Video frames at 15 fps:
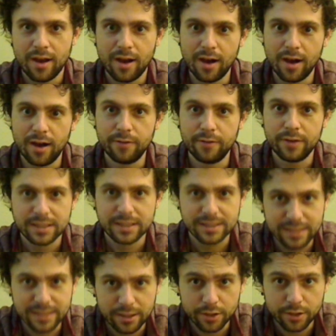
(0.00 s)
of
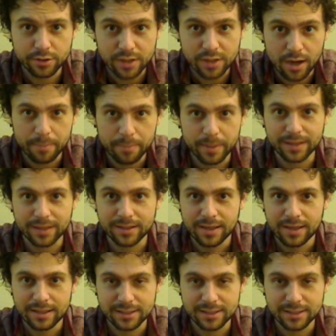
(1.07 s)
stereoscopic